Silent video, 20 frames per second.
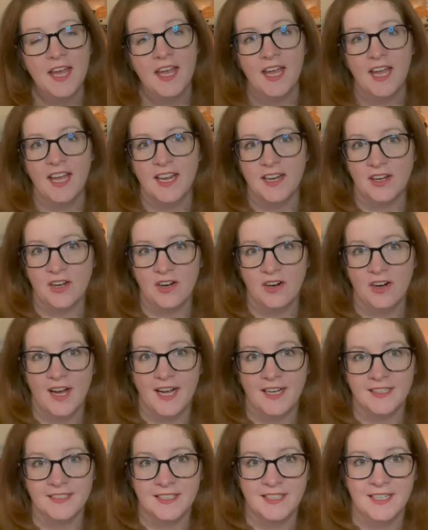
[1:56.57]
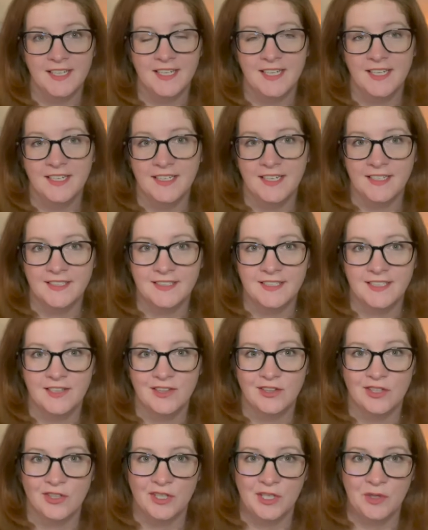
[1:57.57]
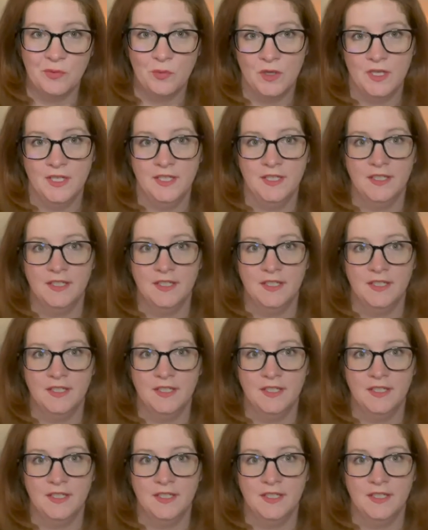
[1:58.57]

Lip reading: in a car accident in 1931.